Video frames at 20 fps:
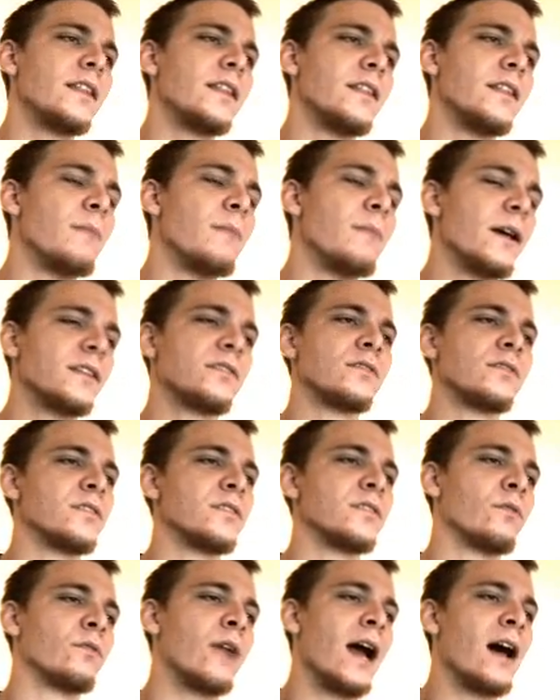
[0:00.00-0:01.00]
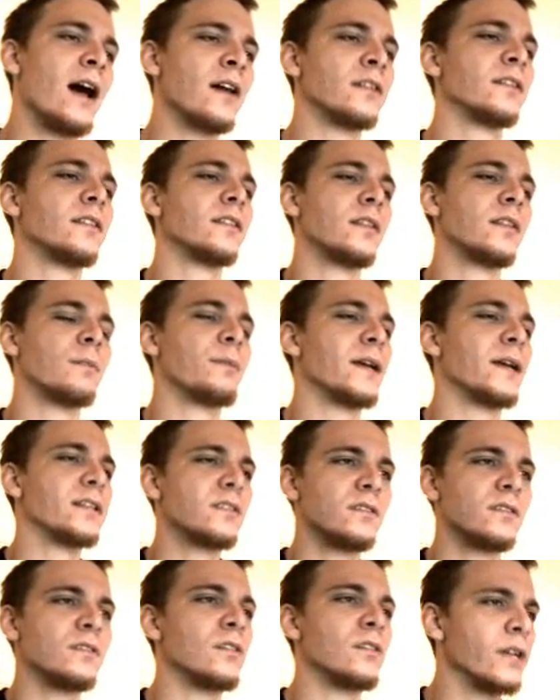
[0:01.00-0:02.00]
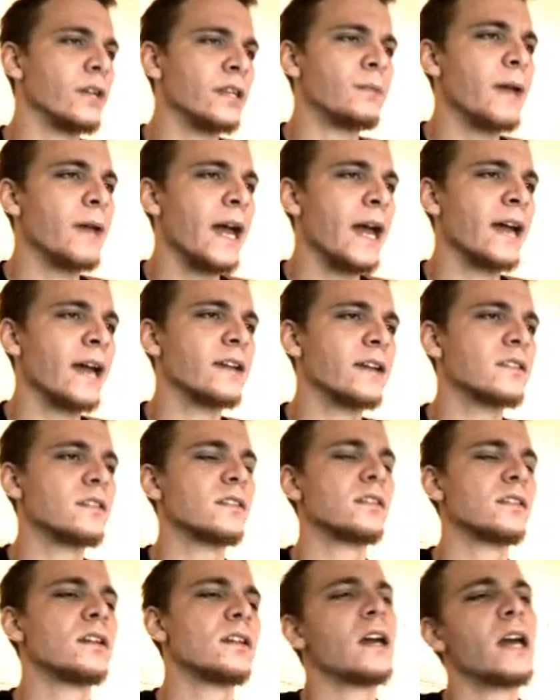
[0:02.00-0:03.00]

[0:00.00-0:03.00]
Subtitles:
the muscles around the in the pecs,